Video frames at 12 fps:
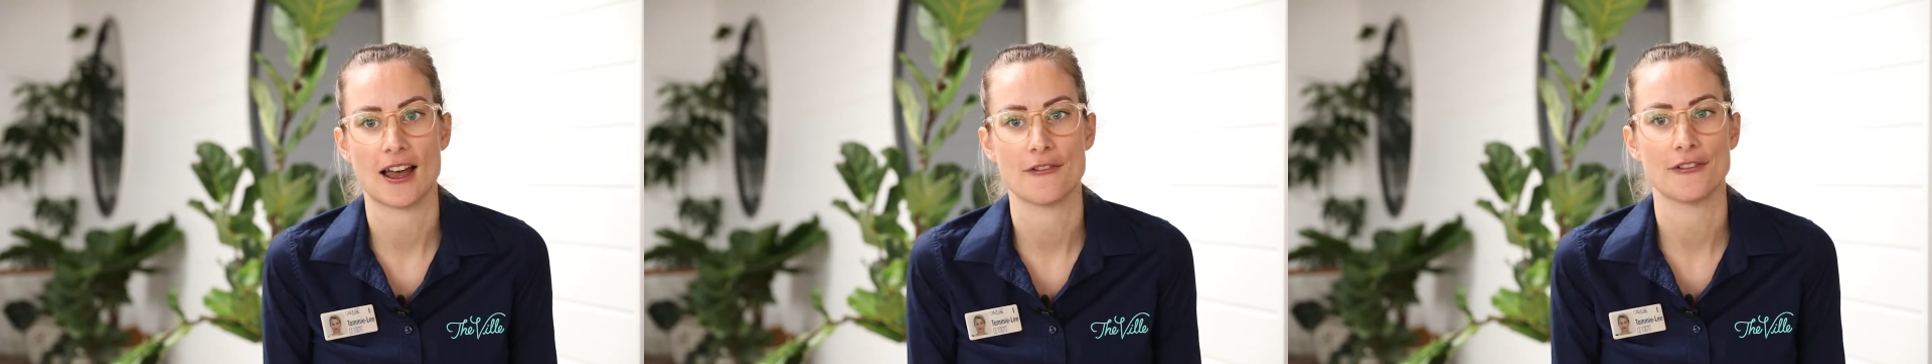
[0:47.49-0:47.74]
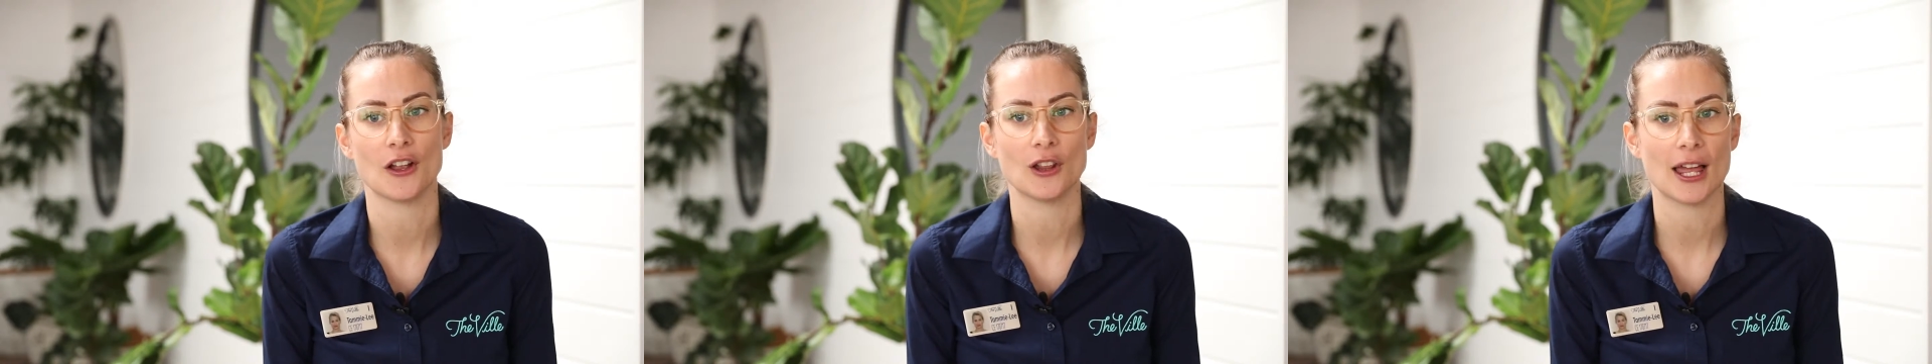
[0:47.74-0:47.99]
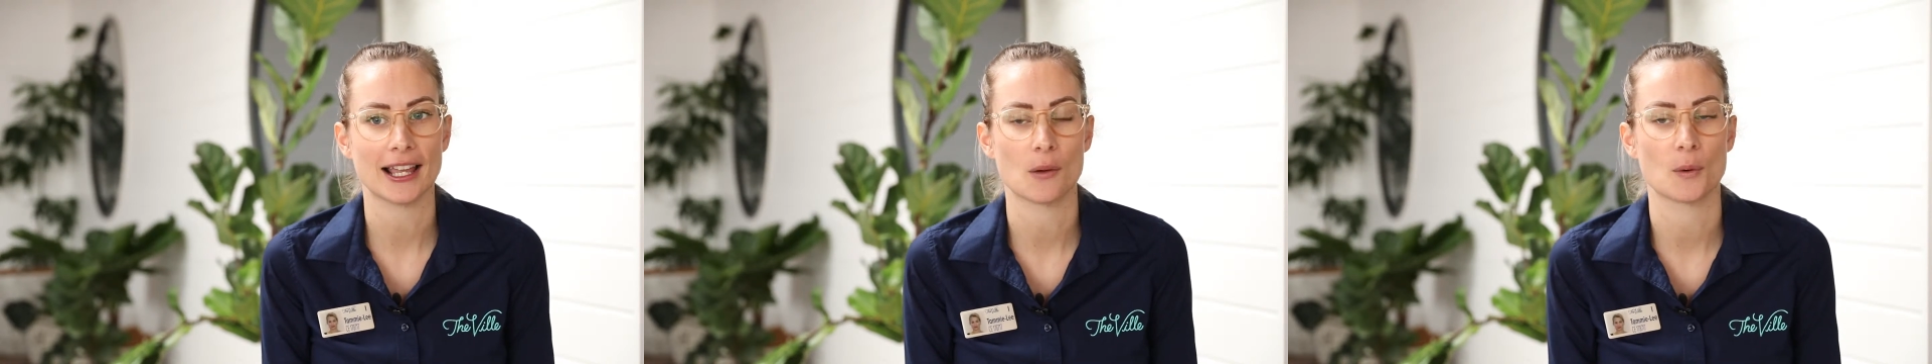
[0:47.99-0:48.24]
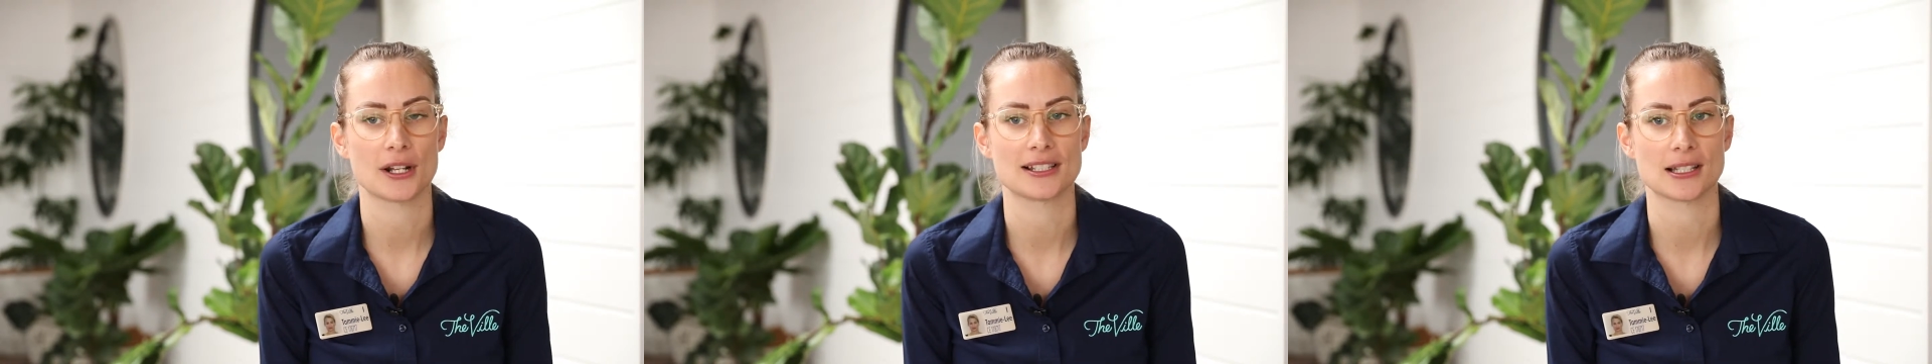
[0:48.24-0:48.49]
I felt like I
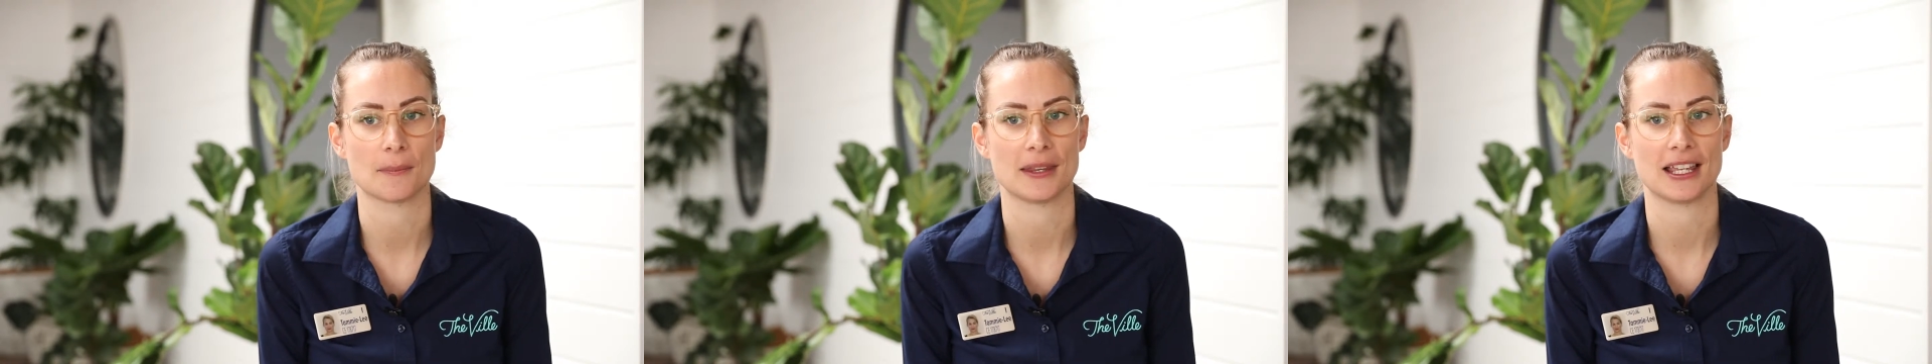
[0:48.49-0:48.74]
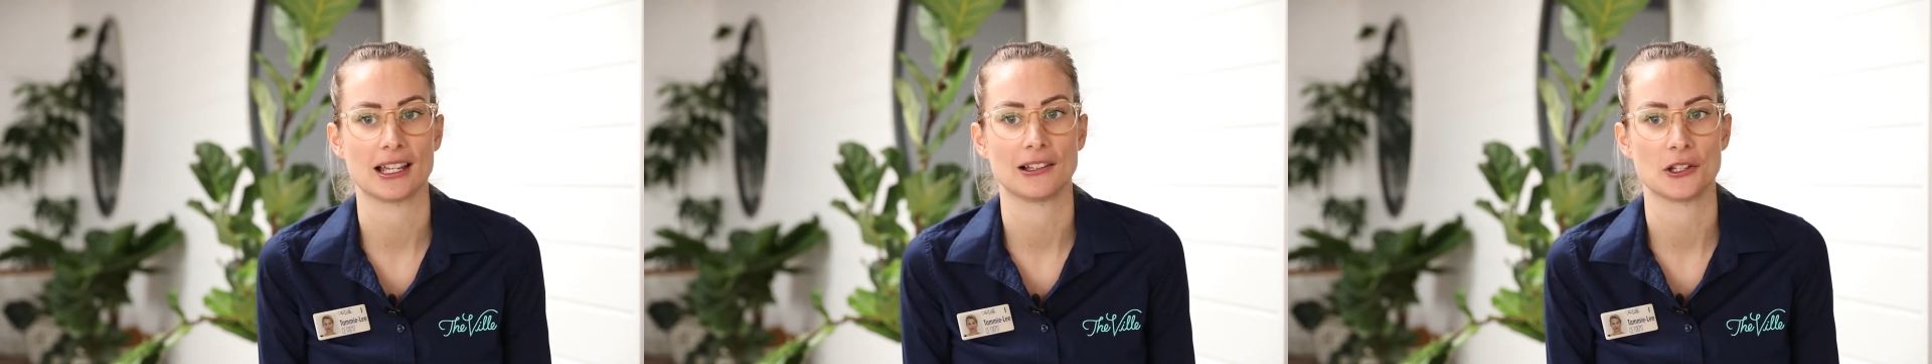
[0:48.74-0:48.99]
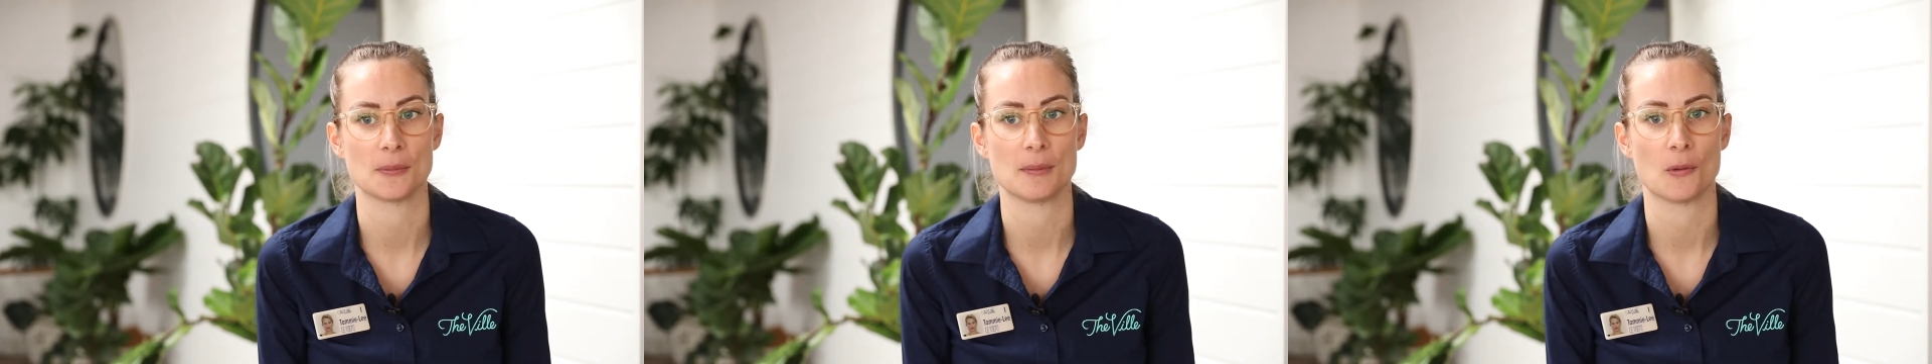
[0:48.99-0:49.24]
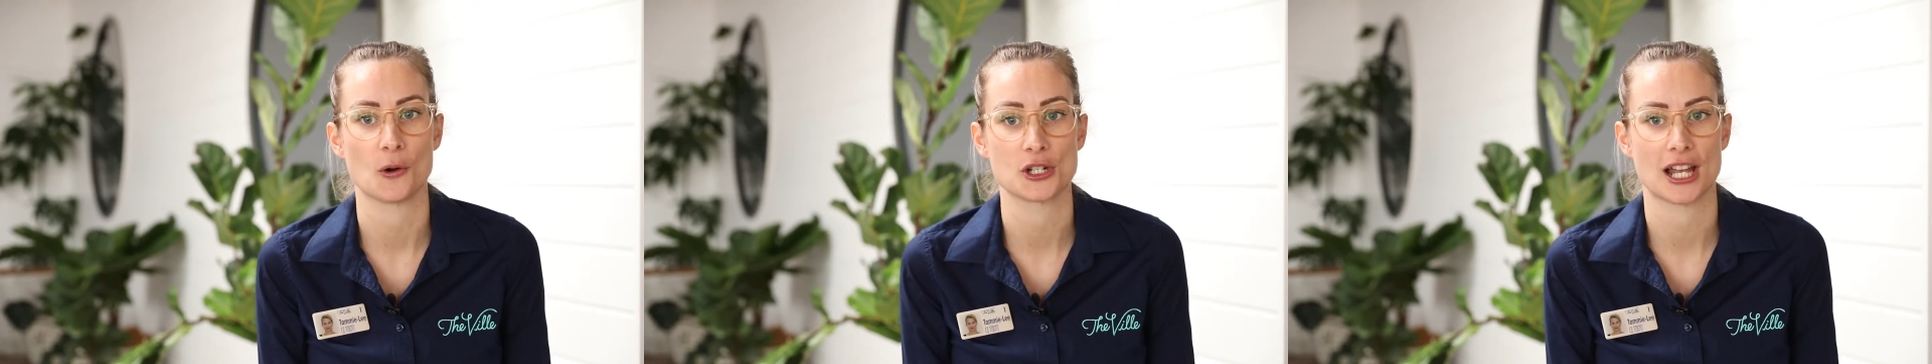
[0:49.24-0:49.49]
wanted something a little
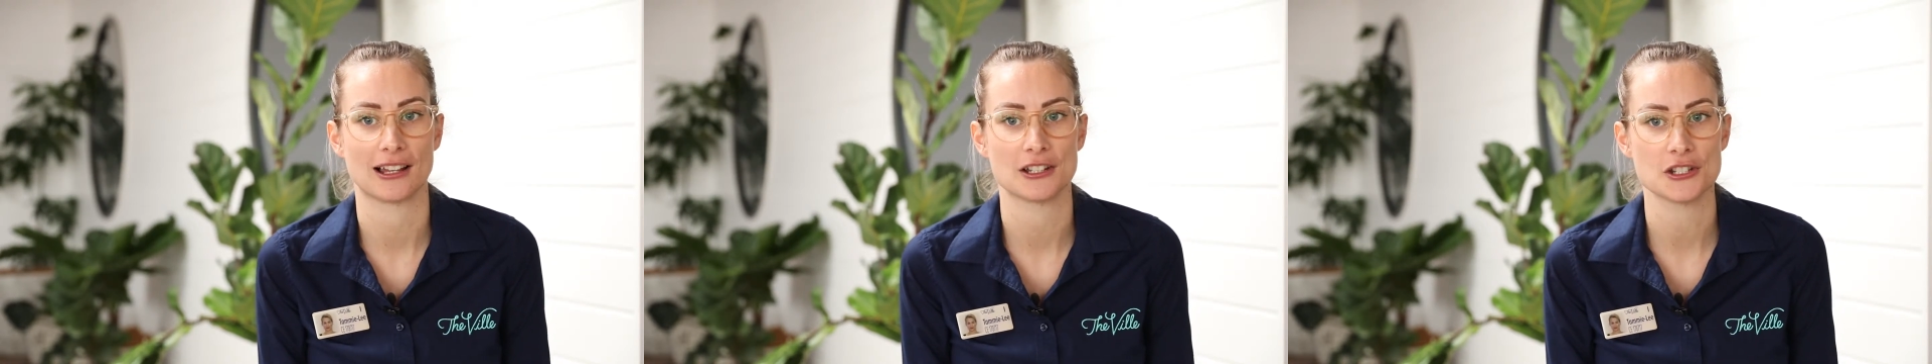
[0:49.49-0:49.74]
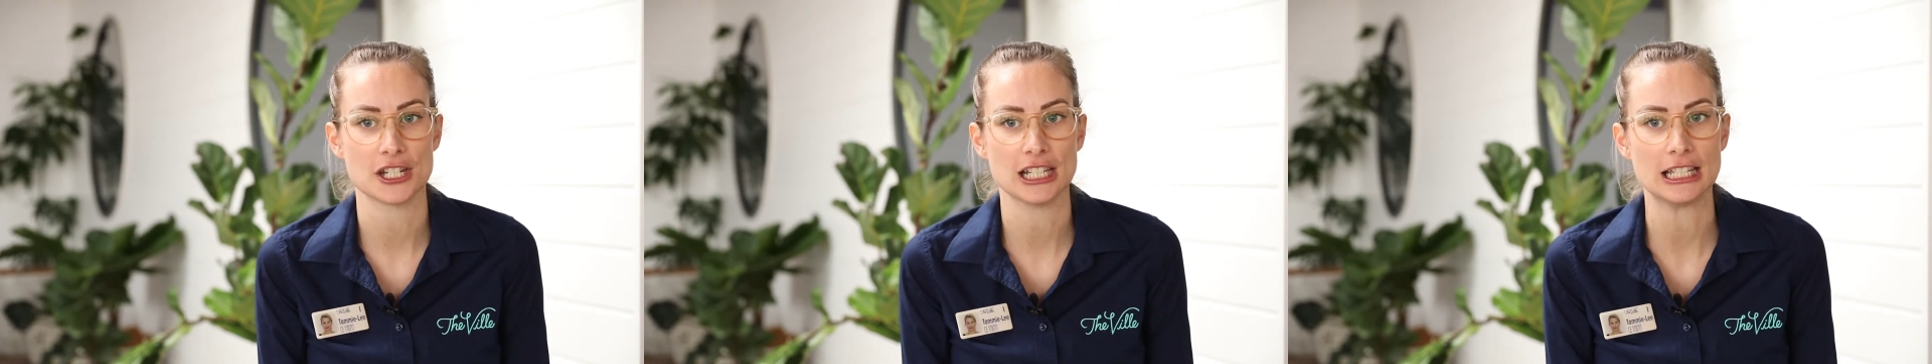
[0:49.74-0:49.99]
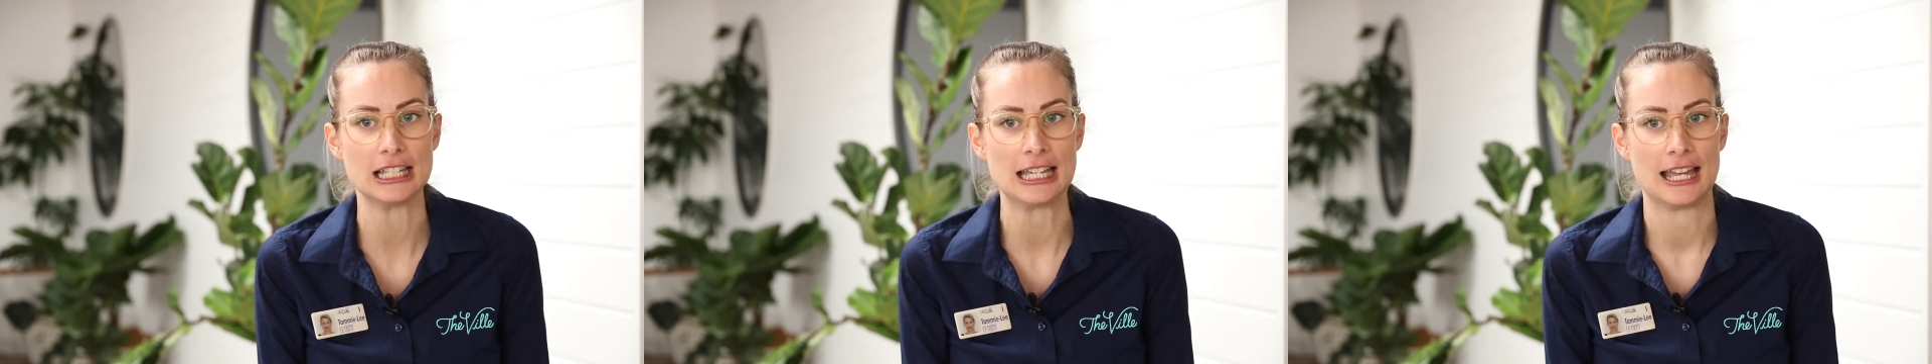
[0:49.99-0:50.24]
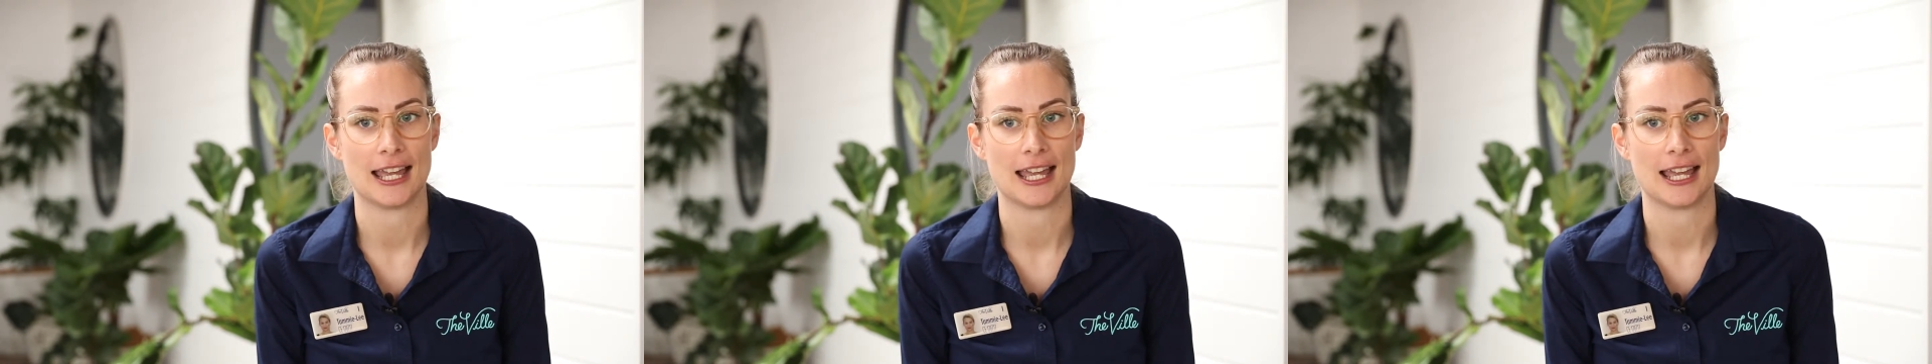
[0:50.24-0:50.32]
bit more challenging,